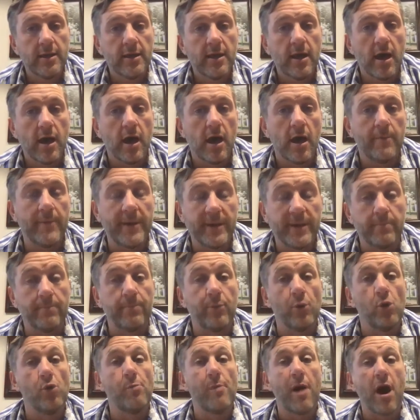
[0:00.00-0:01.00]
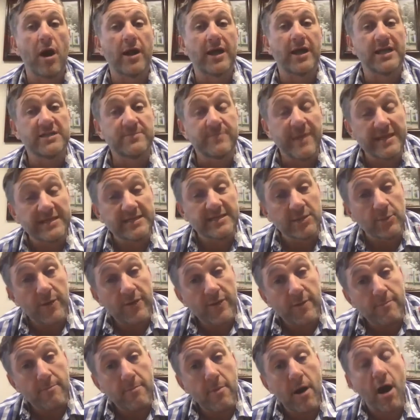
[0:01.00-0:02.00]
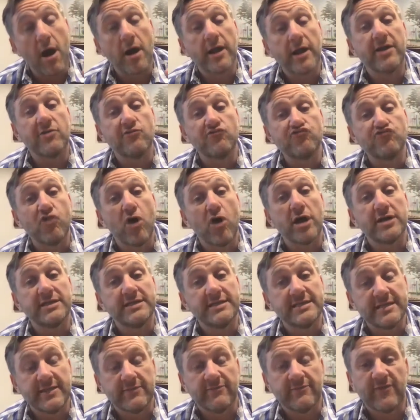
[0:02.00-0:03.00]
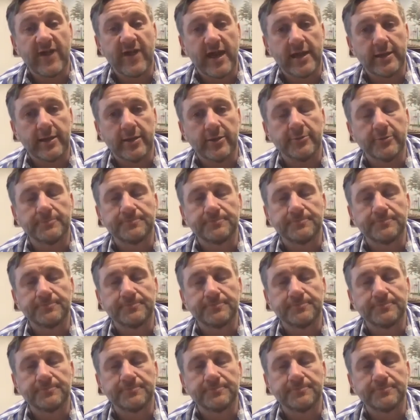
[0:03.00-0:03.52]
And a bull market is basically when the market rises in value.